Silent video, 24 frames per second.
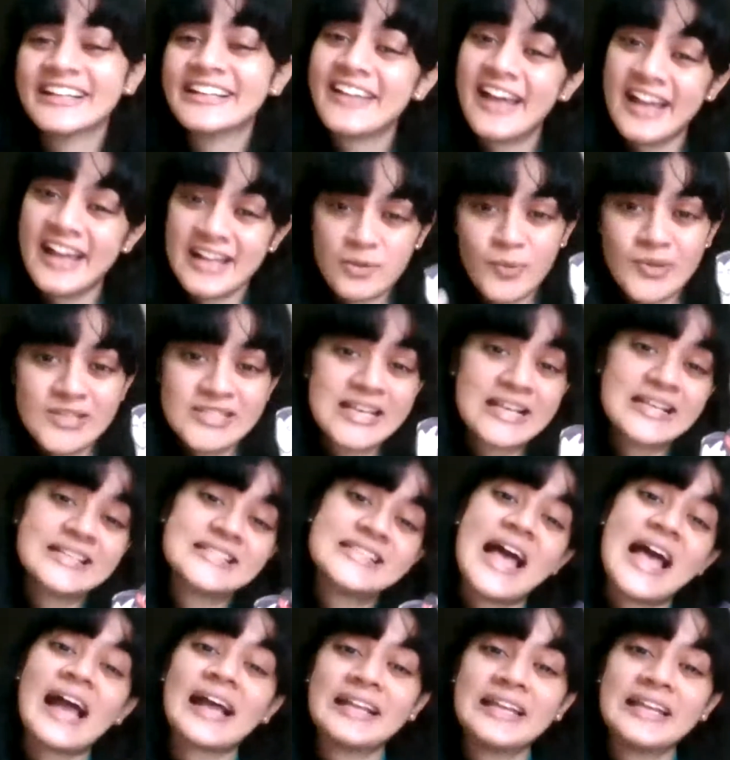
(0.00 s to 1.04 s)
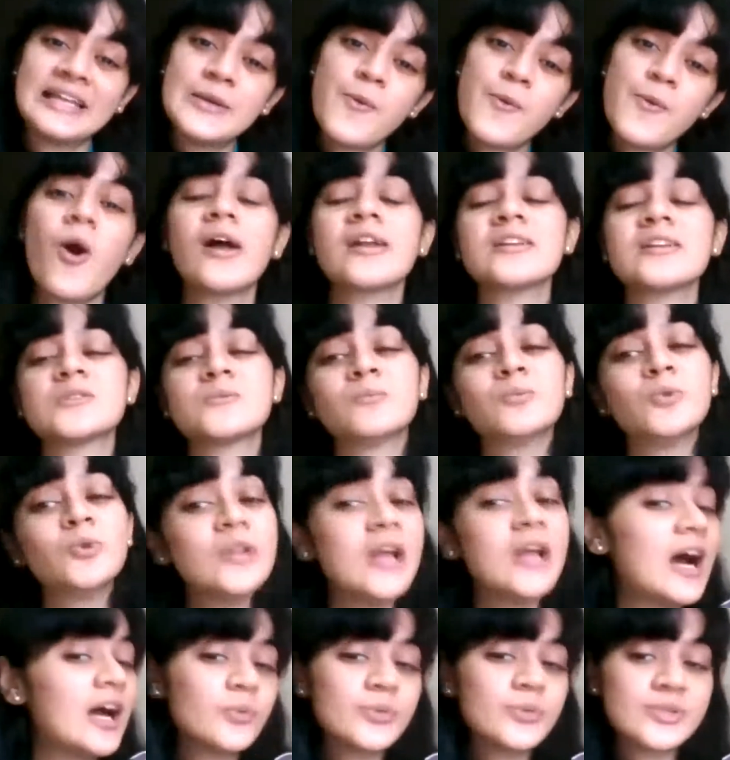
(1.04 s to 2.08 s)
That was exactly what
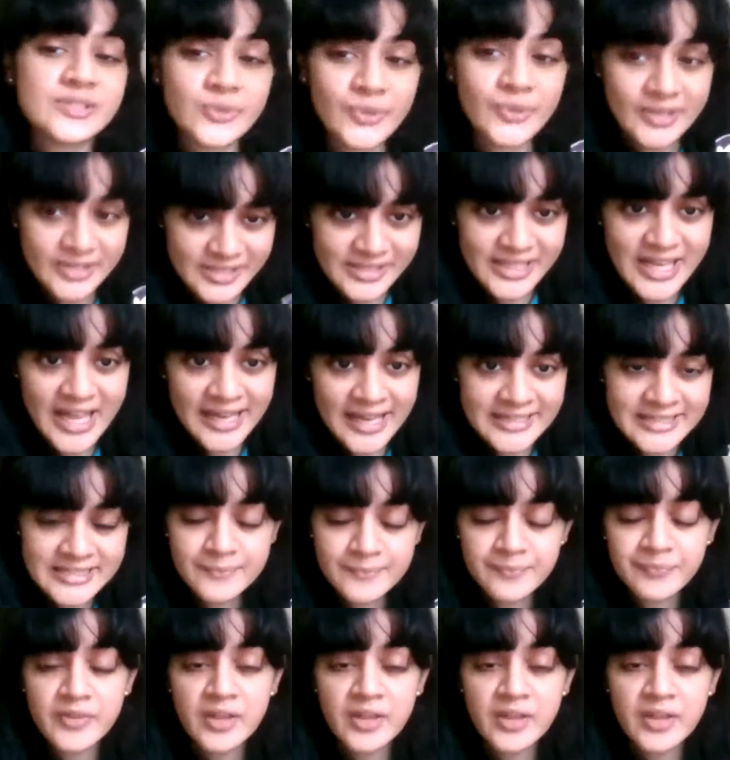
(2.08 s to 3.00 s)
Mulan was going to get.